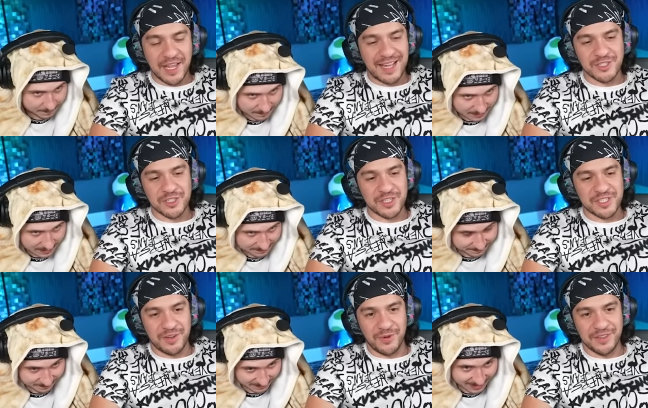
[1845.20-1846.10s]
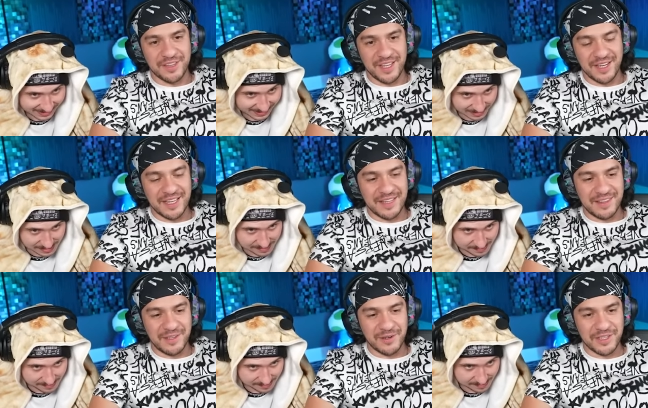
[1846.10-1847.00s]
Speaker 1: I'm just gonna say one thing.
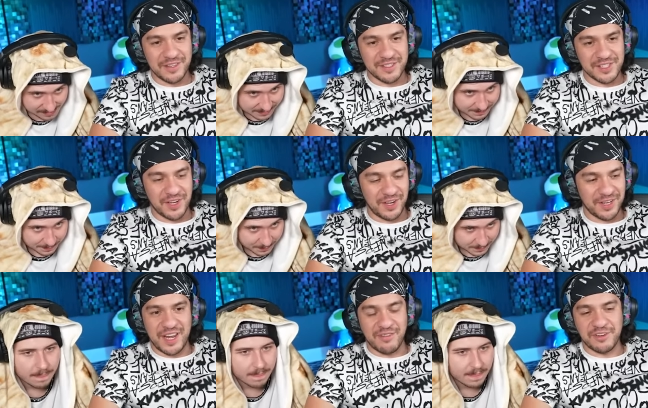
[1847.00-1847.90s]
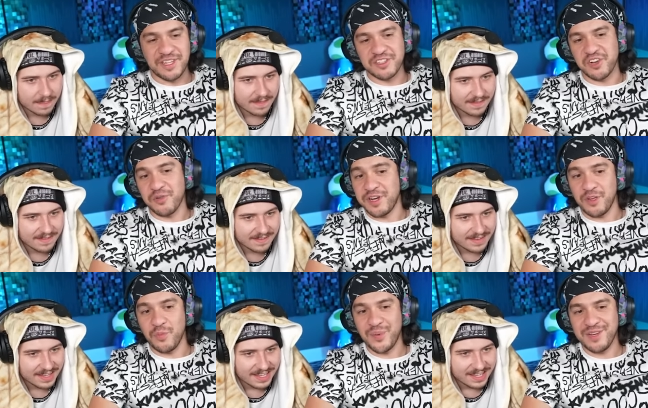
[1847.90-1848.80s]
Literally, this cut, everything's
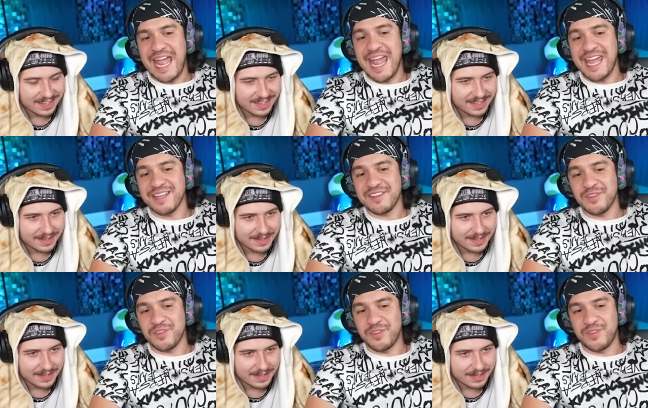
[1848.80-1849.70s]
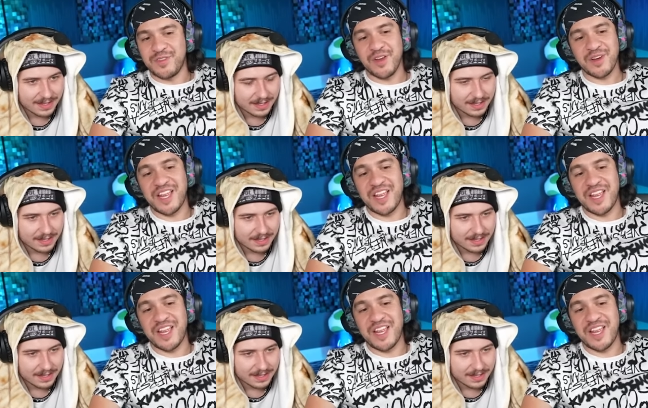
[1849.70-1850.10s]
already open, and there,